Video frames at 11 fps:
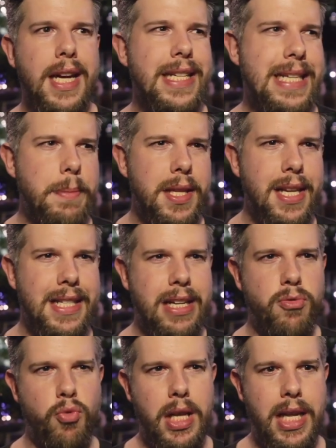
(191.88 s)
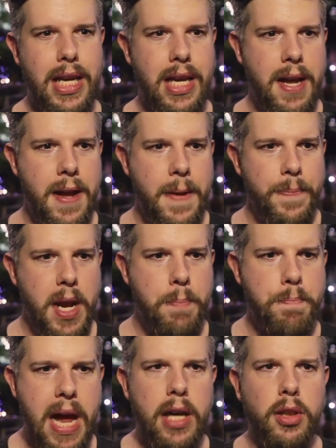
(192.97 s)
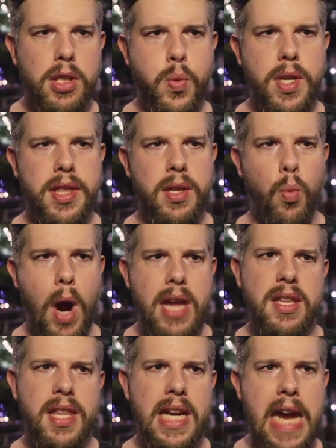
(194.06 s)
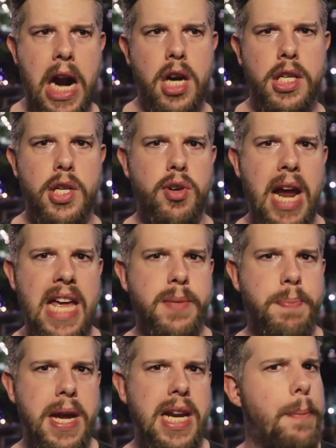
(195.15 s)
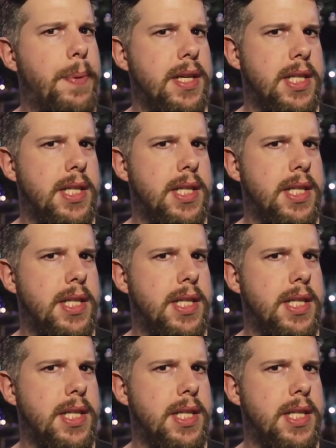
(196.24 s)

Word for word: Like, it's something that didn't really meld with the way that their character has been up